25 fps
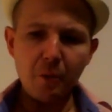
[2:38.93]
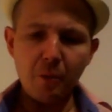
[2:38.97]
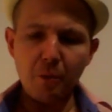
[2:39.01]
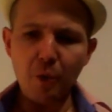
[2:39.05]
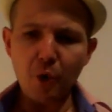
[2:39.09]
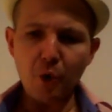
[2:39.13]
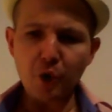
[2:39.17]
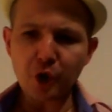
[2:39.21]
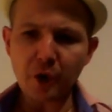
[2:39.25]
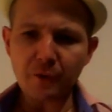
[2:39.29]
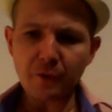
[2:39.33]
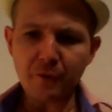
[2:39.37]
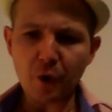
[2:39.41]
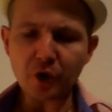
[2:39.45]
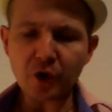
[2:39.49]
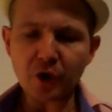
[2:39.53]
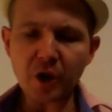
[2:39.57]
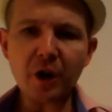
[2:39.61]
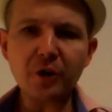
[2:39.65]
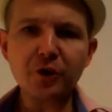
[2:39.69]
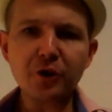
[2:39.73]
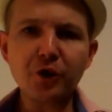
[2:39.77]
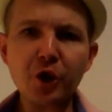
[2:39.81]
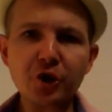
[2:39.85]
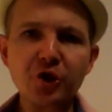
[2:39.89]
Most of us
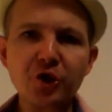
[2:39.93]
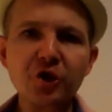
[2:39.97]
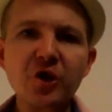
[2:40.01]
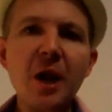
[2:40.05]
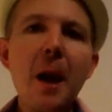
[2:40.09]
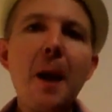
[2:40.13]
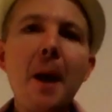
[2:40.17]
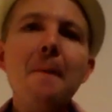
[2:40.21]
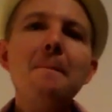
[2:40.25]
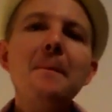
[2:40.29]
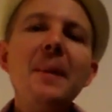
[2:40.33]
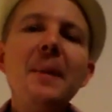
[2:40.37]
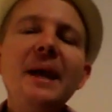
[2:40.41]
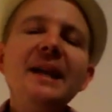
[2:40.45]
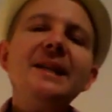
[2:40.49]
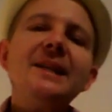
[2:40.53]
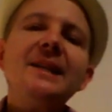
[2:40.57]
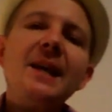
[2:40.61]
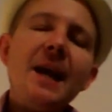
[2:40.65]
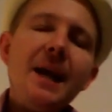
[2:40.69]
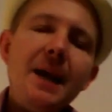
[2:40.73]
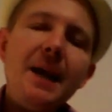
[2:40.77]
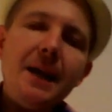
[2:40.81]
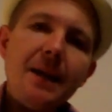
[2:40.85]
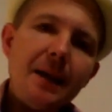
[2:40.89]
are just
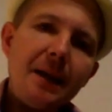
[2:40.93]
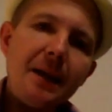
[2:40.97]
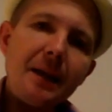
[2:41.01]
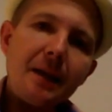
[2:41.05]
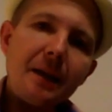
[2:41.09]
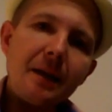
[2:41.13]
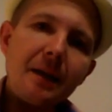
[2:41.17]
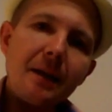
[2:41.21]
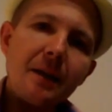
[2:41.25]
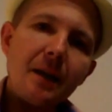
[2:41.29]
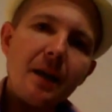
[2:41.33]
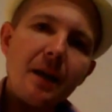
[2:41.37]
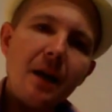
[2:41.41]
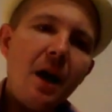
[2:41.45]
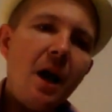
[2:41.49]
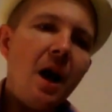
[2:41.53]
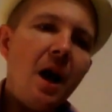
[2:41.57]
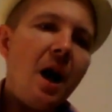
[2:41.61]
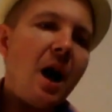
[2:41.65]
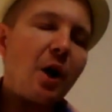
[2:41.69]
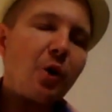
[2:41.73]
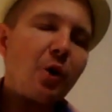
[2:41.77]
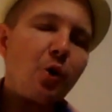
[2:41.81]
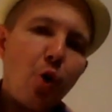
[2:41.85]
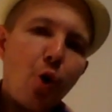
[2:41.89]
maintaining
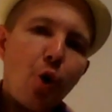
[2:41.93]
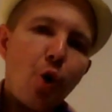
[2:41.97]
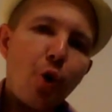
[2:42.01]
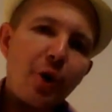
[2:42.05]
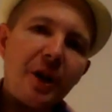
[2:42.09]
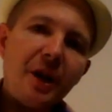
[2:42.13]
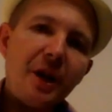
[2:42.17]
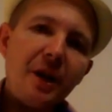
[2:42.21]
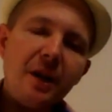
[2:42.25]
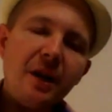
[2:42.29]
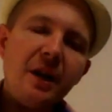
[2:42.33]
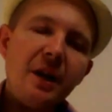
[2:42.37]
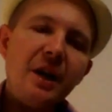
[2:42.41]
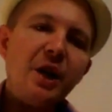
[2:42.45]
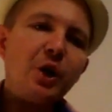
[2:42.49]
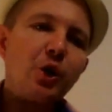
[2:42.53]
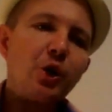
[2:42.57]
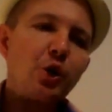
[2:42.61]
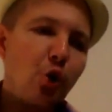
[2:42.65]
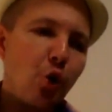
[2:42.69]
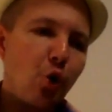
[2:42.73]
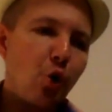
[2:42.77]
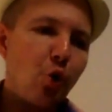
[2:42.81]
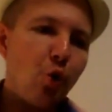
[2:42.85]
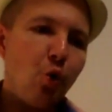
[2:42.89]
according
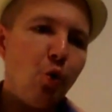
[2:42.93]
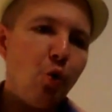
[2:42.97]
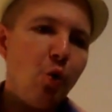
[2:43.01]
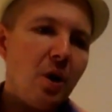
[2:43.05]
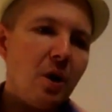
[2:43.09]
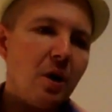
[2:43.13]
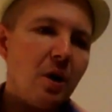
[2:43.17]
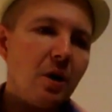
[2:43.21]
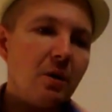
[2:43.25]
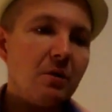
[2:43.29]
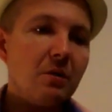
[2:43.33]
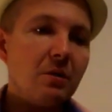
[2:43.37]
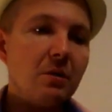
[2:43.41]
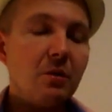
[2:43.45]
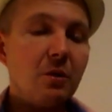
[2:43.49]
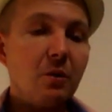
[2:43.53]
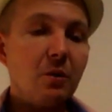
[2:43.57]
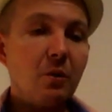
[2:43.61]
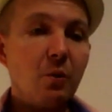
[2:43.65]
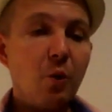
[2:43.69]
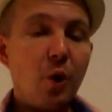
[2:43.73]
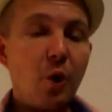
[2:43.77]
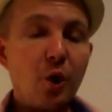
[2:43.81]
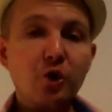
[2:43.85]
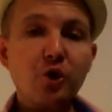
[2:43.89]
to
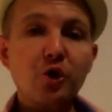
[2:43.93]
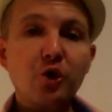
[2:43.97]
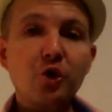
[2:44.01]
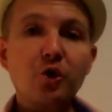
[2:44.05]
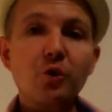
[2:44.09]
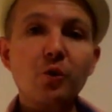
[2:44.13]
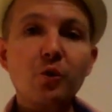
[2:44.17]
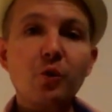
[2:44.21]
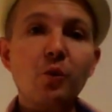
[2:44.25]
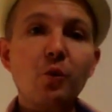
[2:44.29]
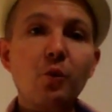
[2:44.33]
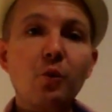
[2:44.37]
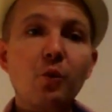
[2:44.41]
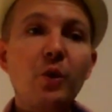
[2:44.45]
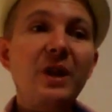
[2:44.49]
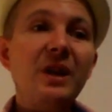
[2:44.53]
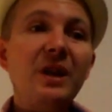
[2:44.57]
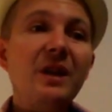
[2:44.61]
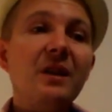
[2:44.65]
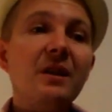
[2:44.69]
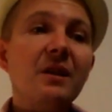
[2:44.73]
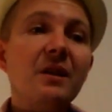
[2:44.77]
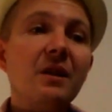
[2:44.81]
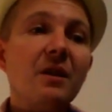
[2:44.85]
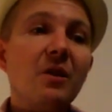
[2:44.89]
what
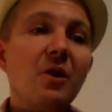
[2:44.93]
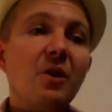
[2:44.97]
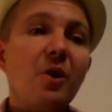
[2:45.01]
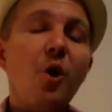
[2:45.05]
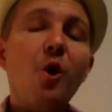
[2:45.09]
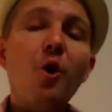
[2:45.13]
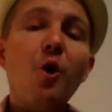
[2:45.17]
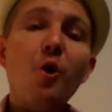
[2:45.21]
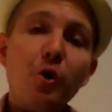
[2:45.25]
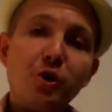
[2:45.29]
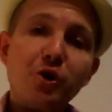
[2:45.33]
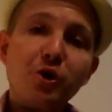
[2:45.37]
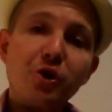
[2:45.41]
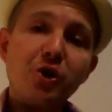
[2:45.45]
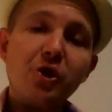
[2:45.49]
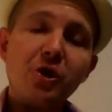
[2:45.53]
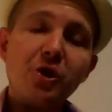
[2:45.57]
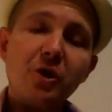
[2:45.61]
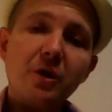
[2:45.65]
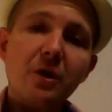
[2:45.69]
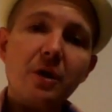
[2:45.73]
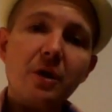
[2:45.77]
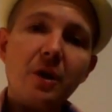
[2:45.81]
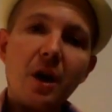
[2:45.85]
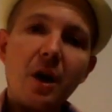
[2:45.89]
we heard
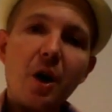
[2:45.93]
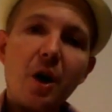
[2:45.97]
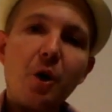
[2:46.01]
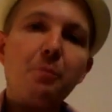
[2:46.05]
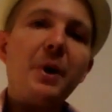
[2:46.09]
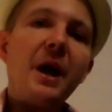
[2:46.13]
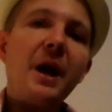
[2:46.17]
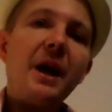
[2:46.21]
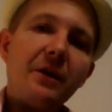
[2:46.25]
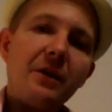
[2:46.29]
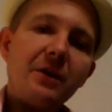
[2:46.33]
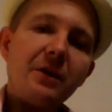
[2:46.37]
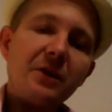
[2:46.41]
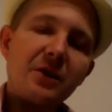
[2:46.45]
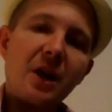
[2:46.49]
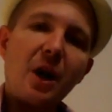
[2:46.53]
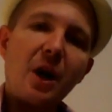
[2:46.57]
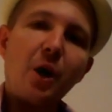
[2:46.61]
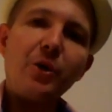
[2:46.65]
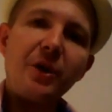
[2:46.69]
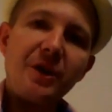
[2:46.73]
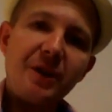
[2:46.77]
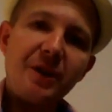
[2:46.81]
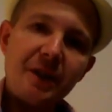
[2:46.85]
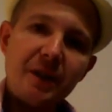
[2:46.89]
our parents
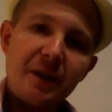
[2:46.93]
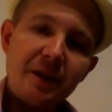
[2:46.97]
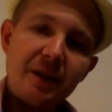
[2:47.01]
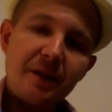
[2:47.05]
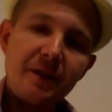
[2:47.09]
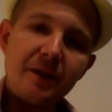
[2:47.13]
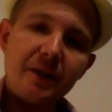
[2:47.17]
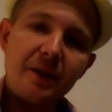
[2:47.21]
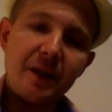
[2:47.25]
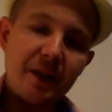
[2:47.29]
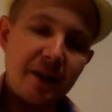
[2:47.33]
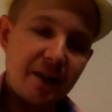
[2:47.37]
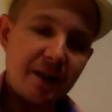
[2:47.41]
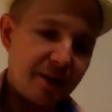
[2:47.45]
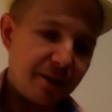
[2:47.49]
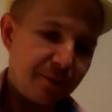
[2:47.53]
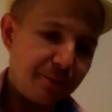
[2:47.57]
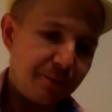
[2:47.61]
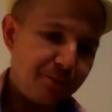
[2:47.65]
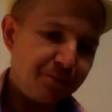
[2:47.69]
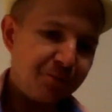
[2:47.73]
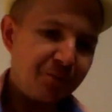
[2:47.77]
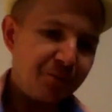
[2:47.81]
how they did it,